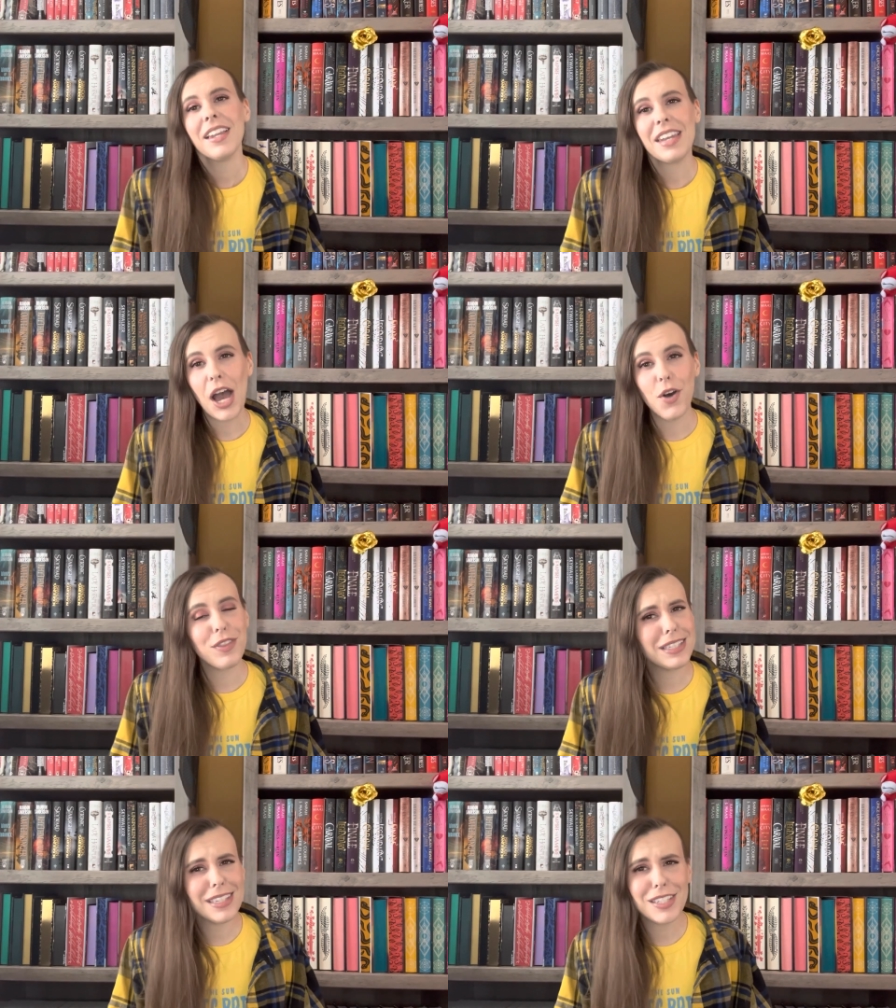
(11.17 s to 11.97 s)
Now,
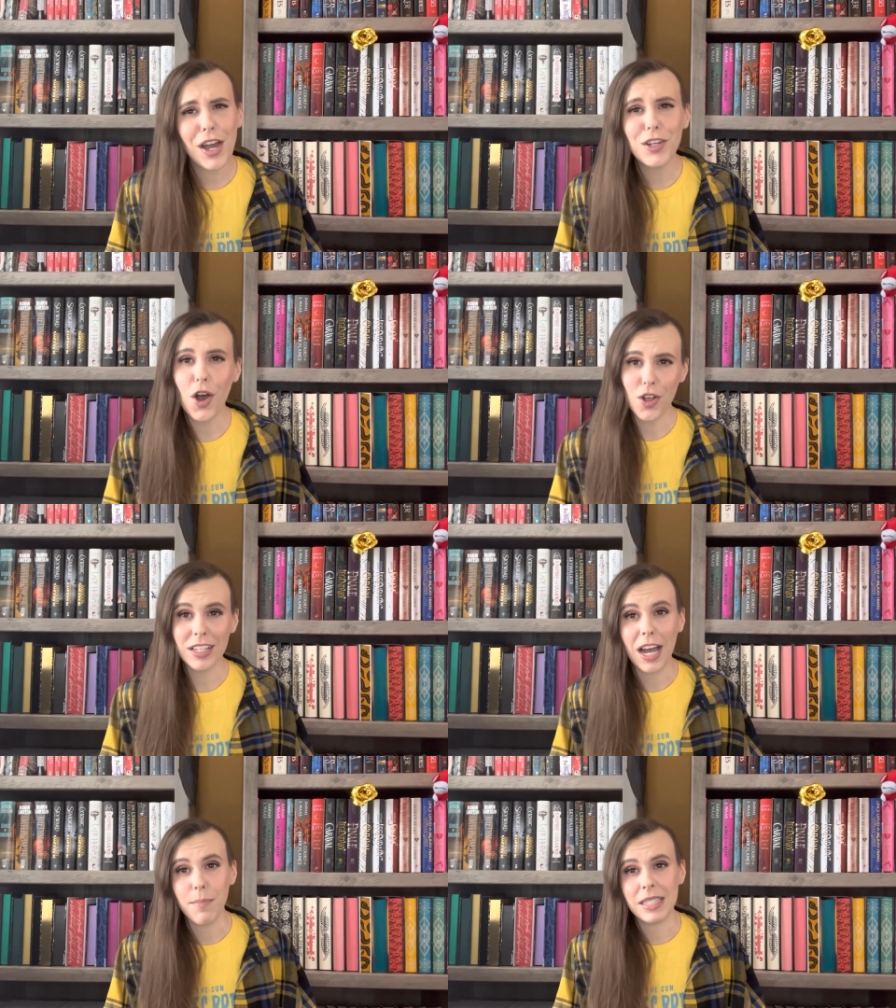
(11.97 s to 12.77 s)
this is not an
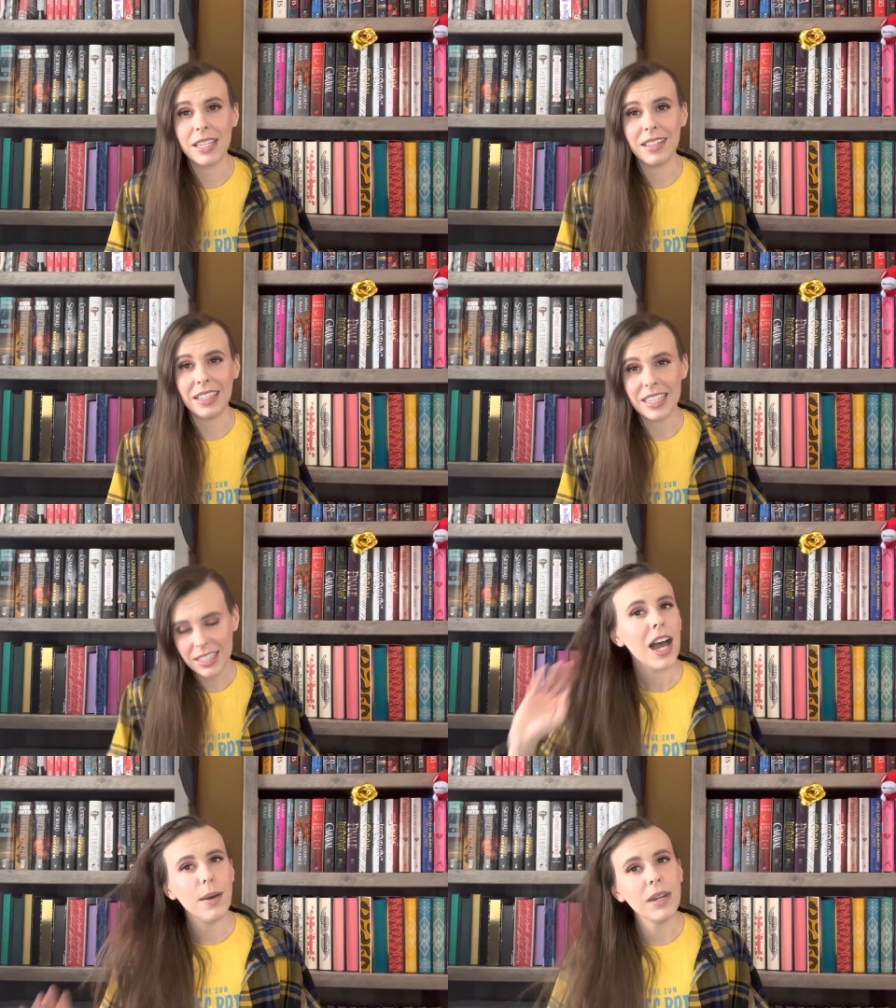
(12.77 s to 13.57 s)
all-encompassing
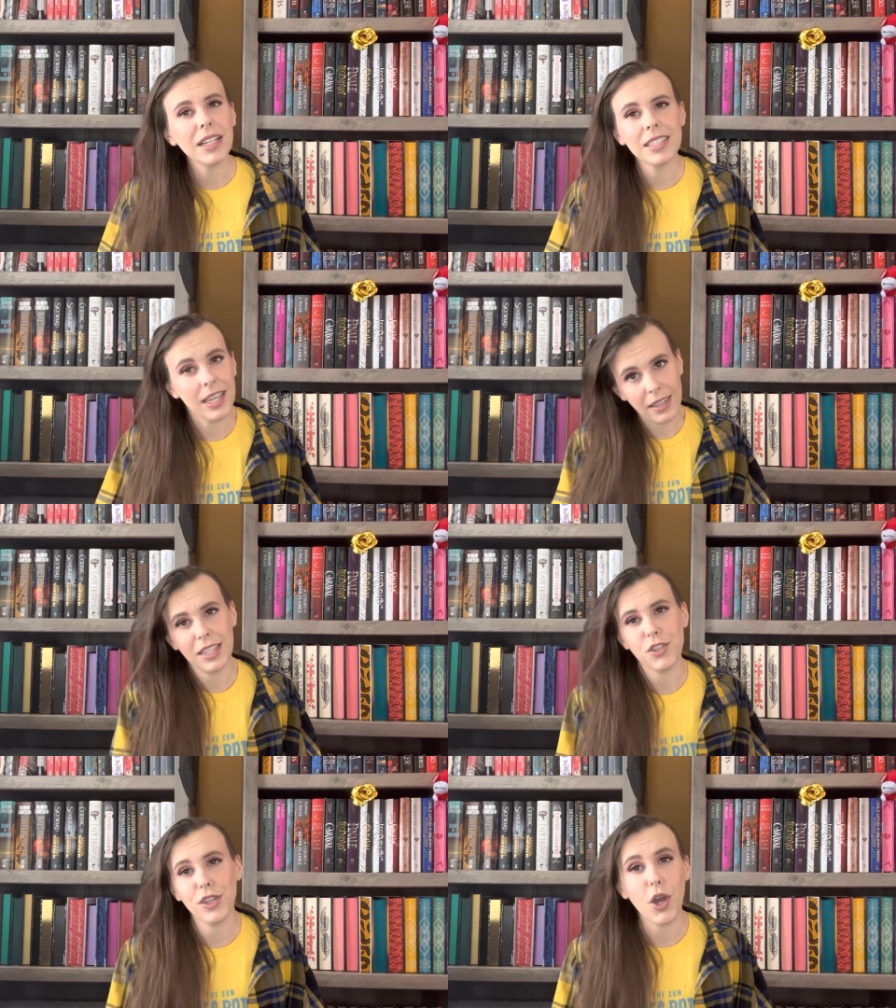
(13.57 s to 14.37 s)
list. I'm not saying
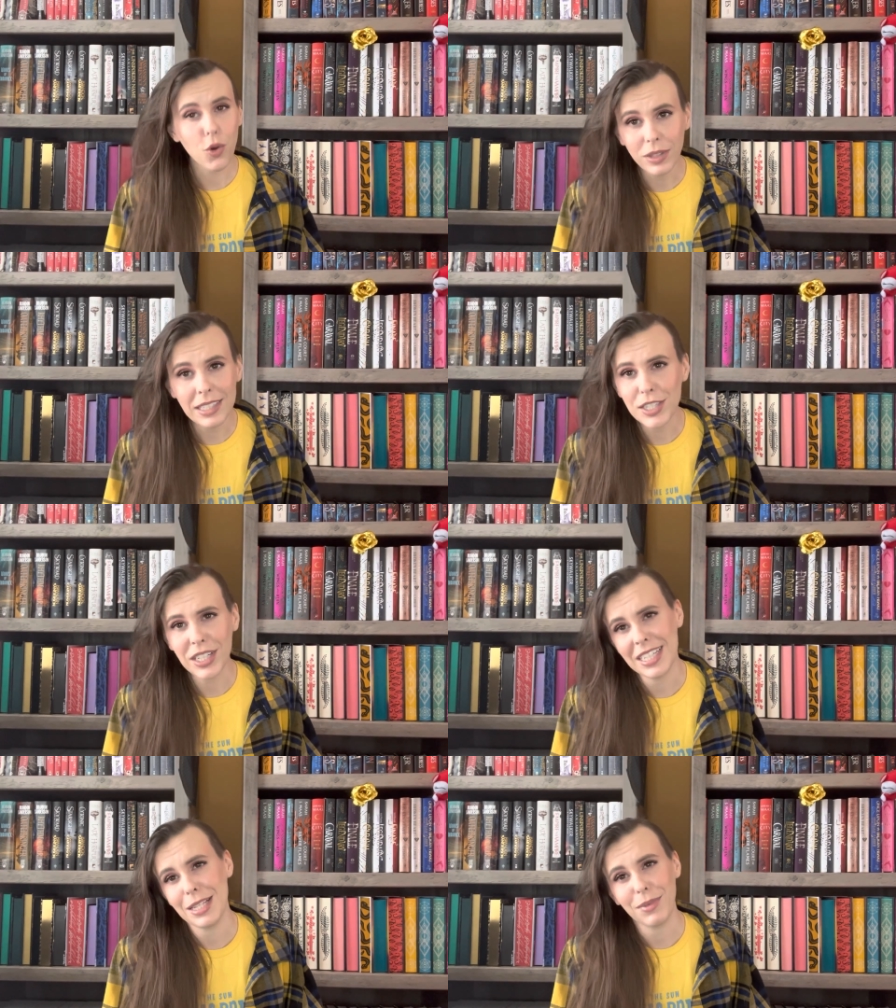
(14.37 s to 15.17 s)
these are the only
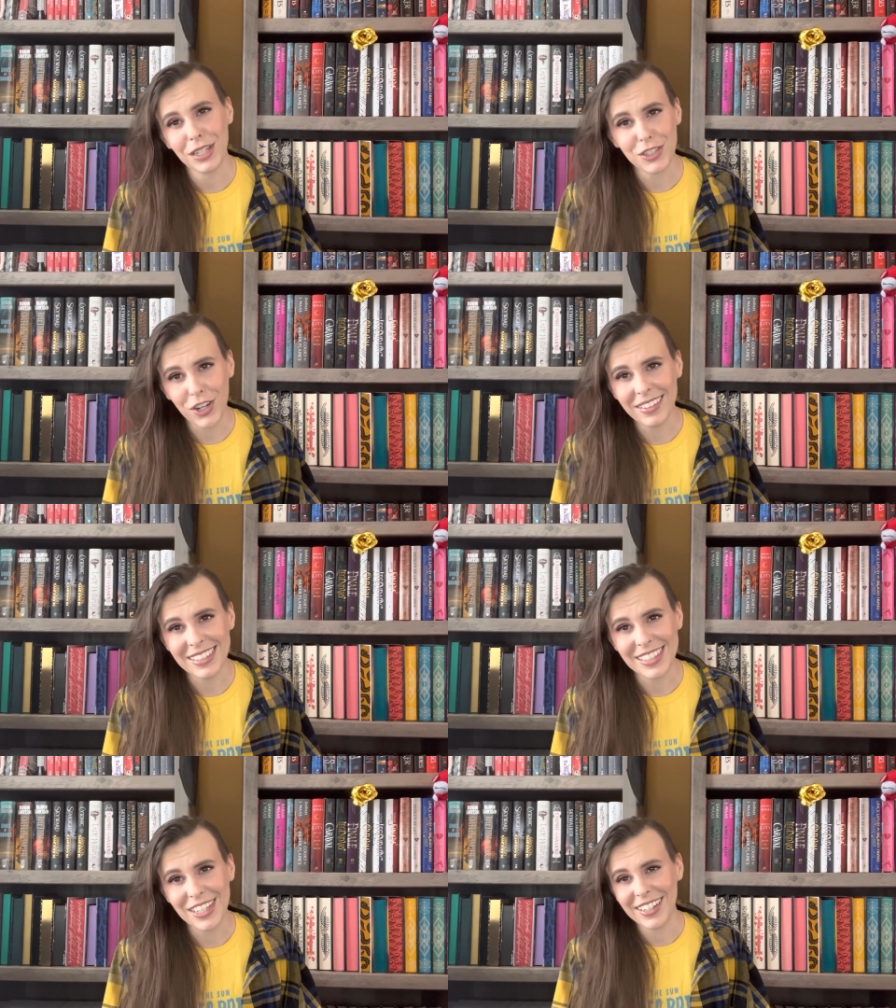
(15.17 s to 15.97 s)
series I'm gonna start
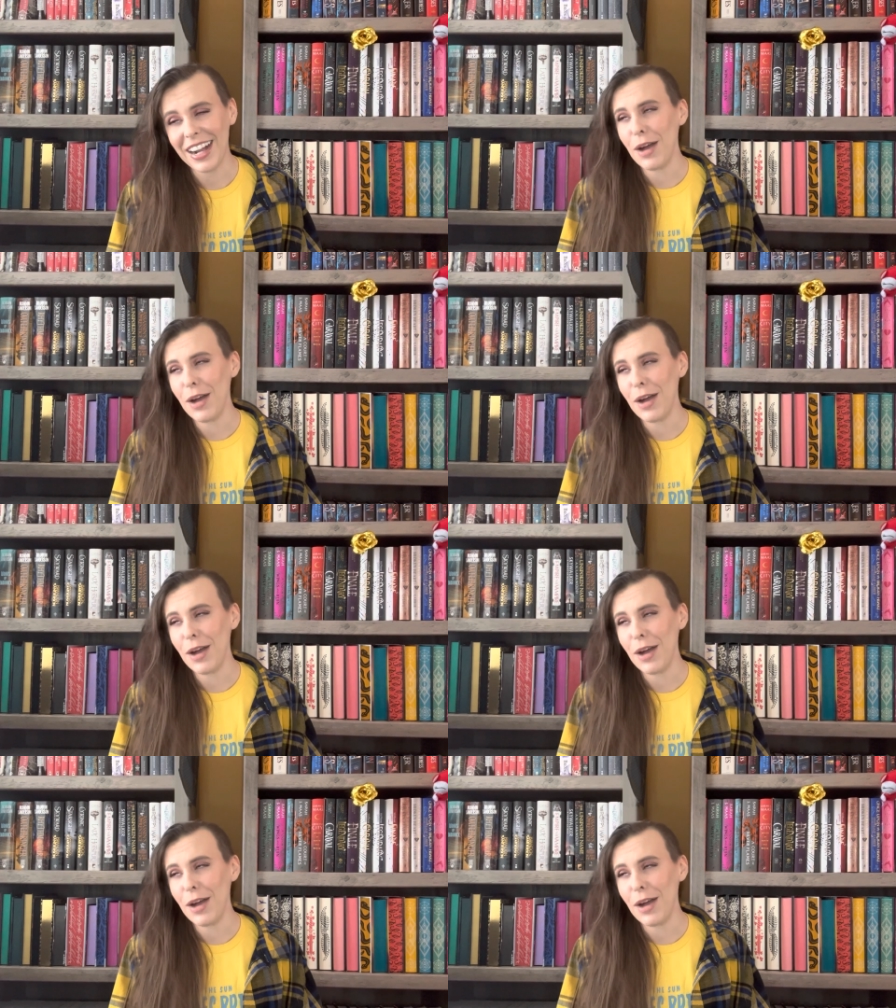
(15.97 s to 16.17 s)
this year.